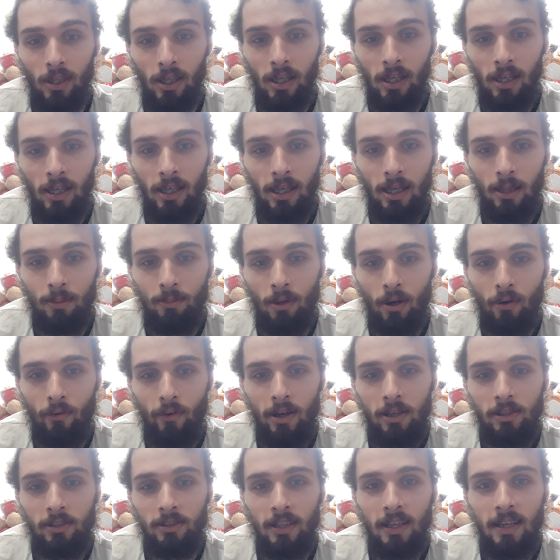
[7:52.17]
Uh, my
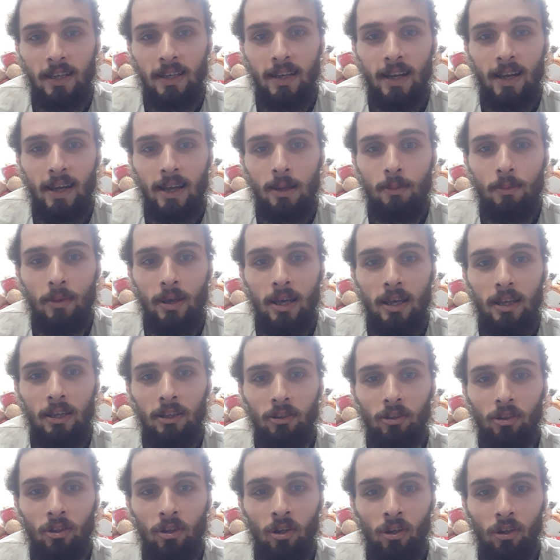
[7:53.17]
wrestling name
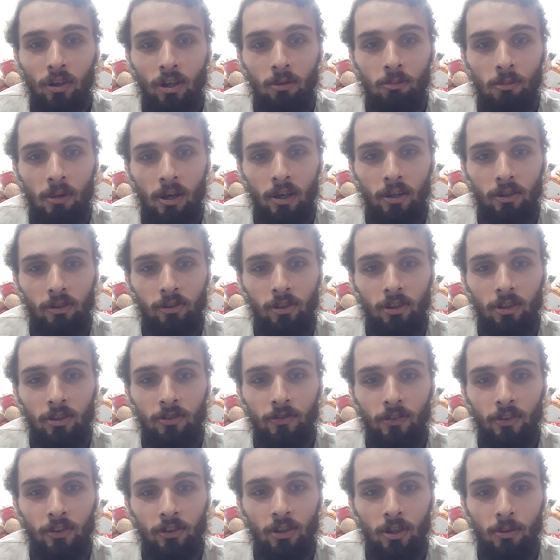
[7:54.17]
is Connor Moses,
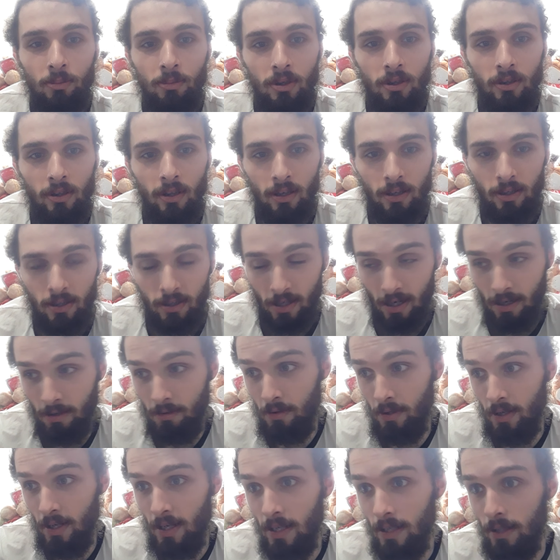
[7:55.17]
for some of you that
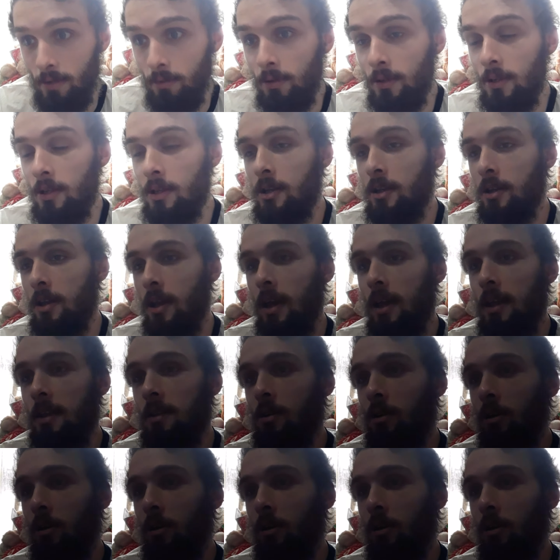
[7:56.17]
don't know. And